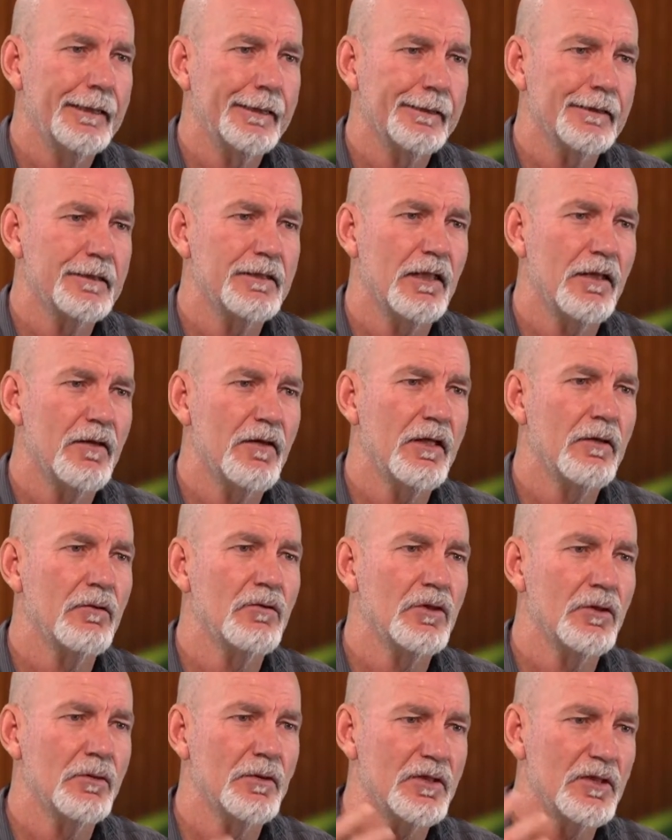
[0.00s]
So they'll
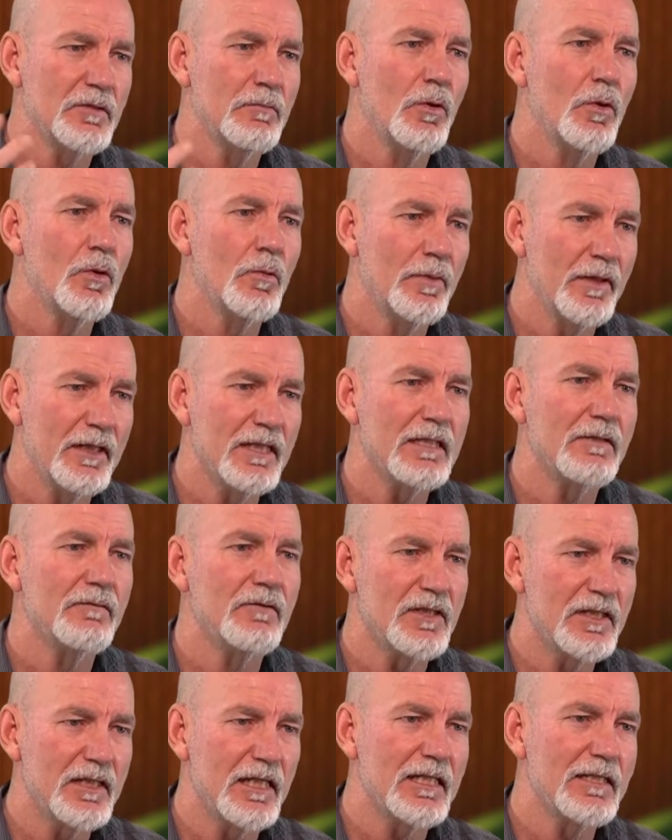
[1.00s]
do a small piece of
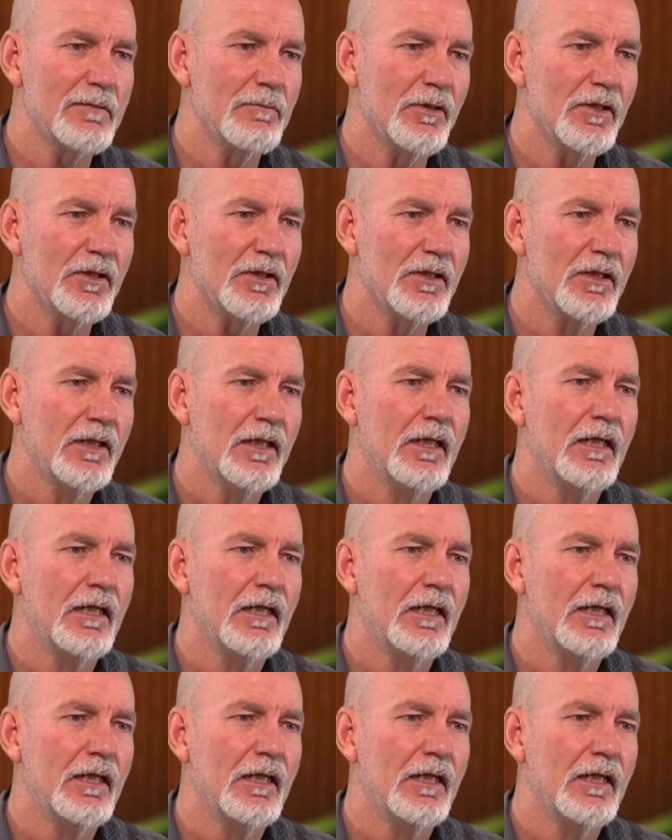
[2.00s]
assessment,